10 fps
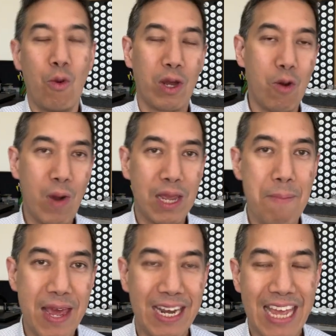we're going to
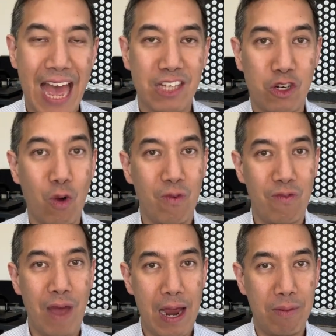recommend gastro
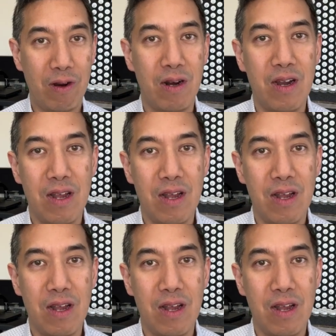fiber.